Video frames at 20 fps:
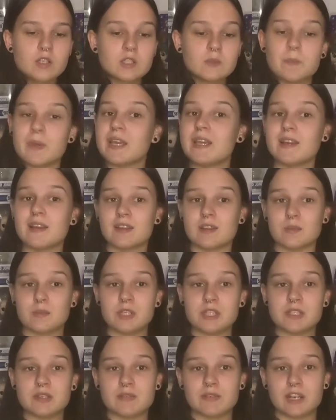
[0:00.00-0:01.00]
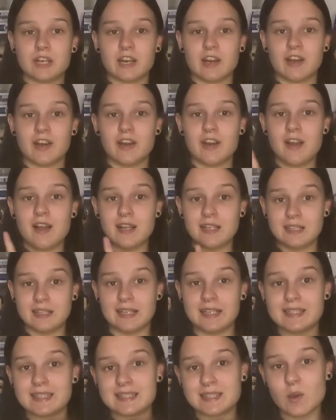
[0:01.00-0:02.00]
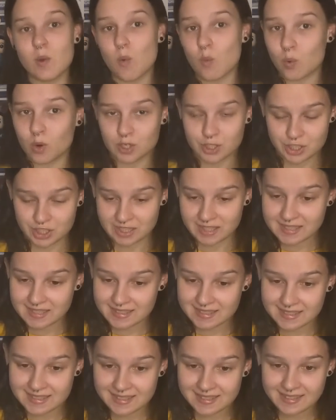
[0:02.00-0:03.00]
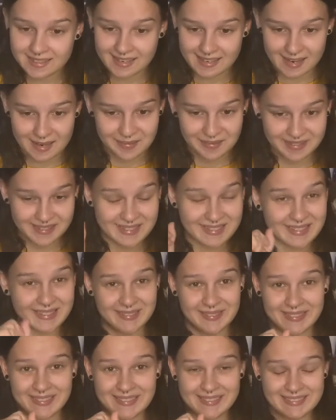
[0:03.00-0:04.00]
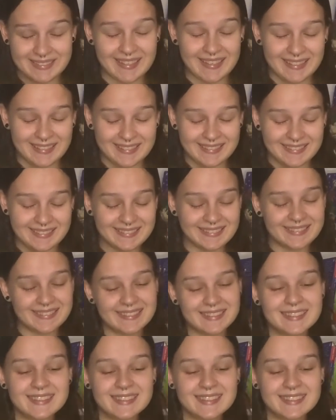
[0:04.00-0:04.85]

Speaking of the music video, let's watch it. I'm so excited.